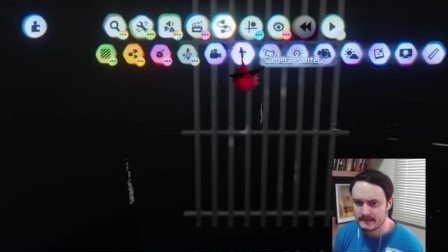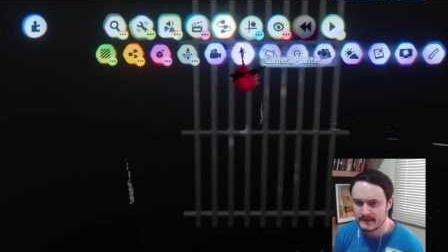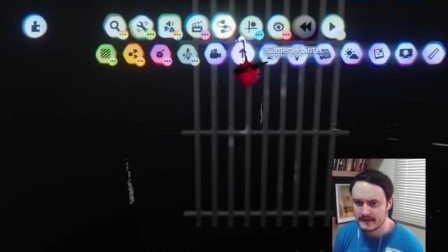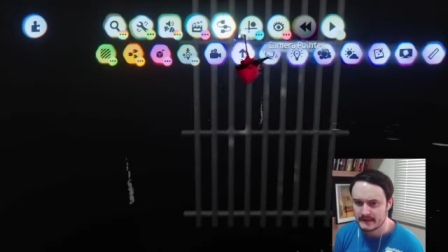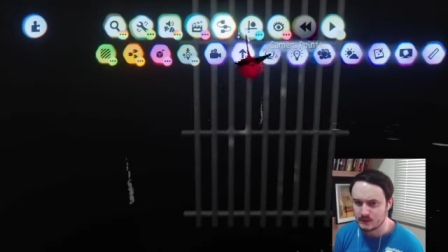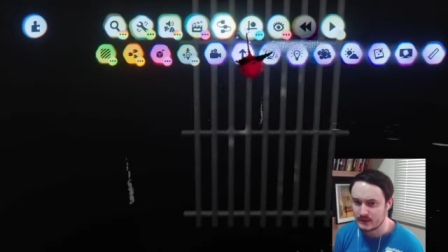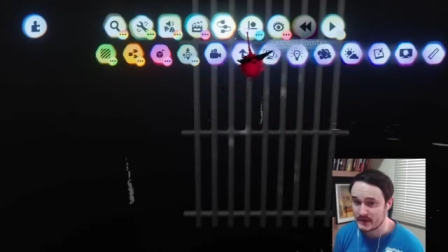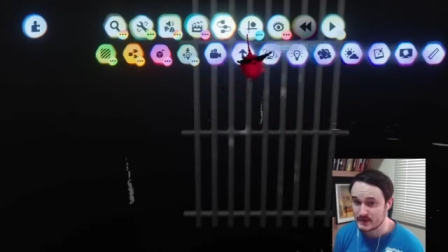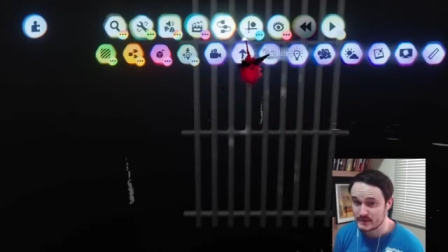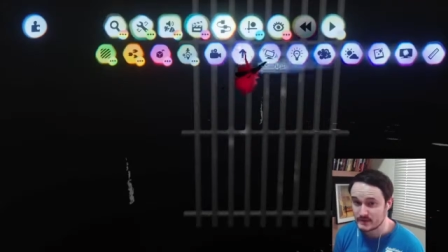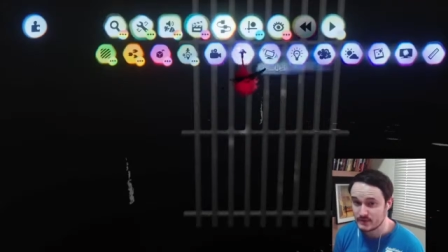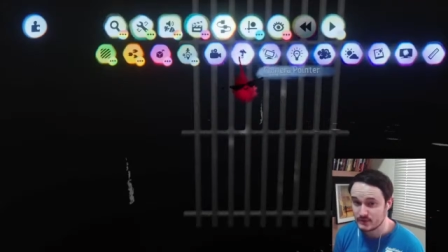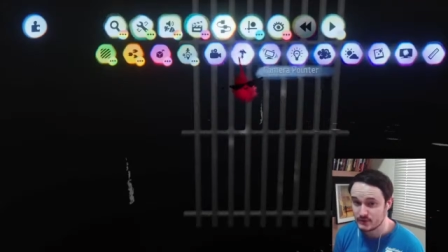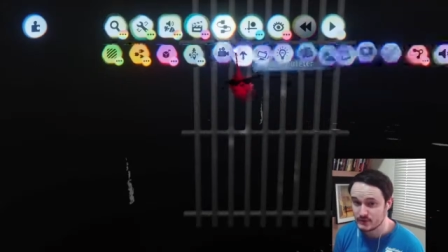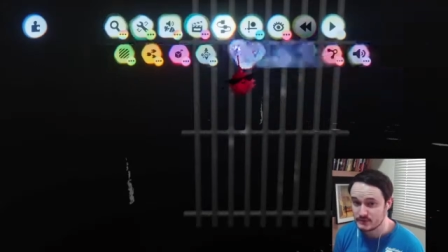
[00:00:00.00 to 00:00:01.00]
I don't
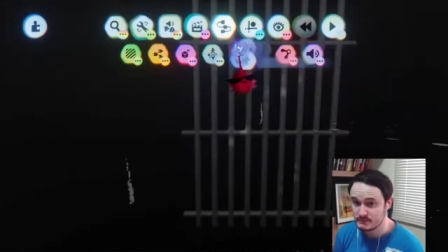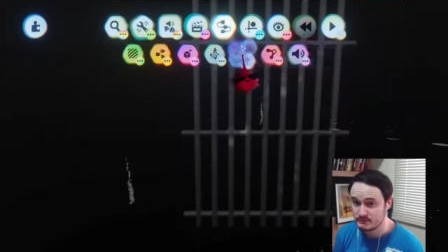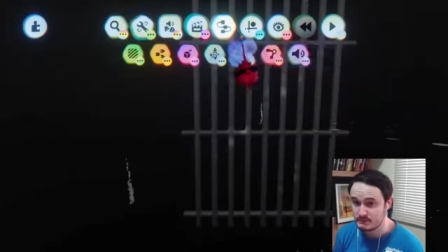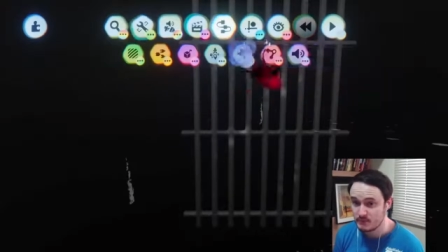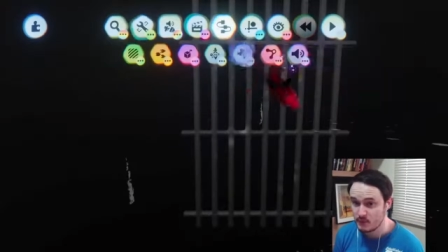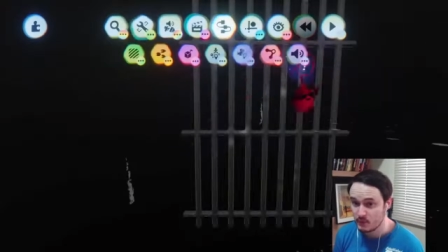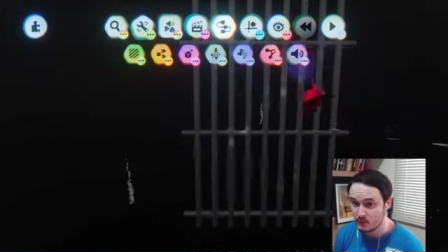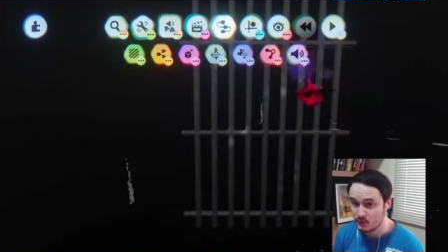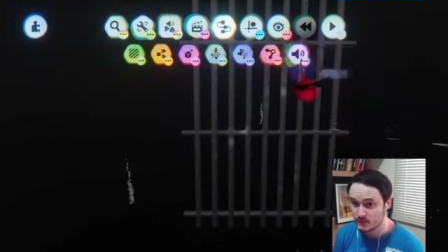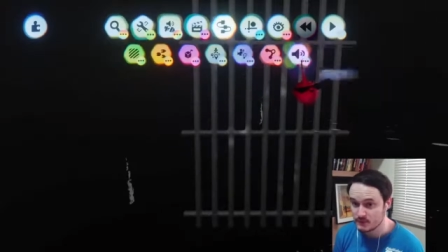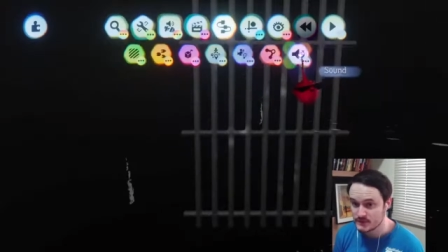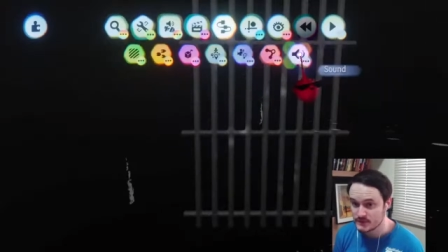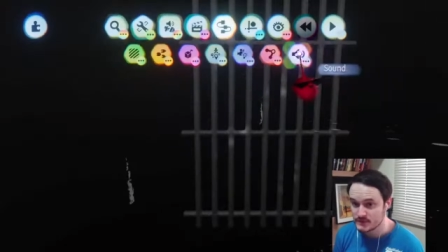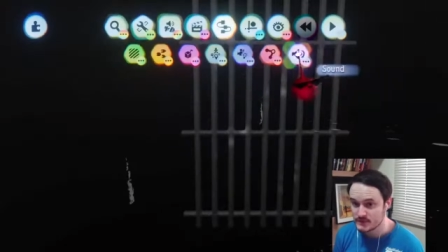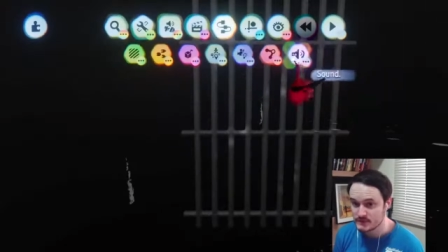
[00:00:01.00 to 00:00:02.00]
actually use
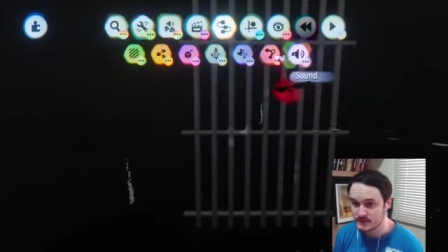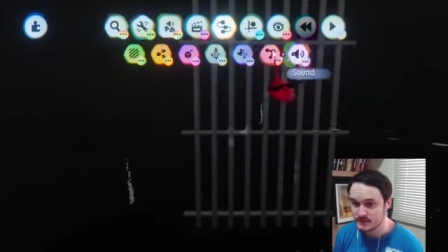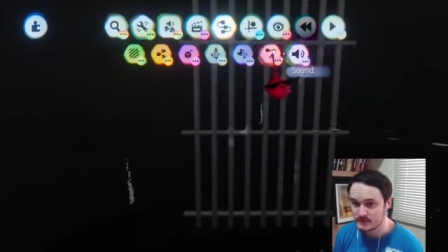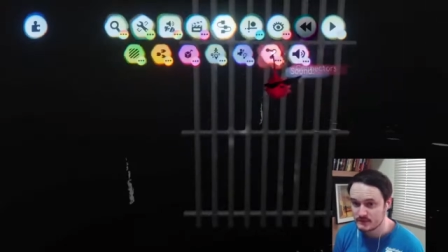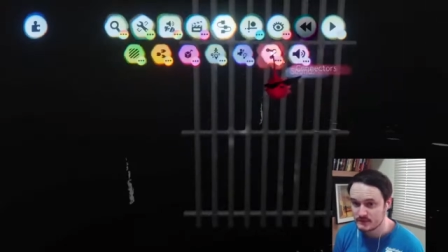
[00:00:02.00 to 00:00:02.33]
bolts.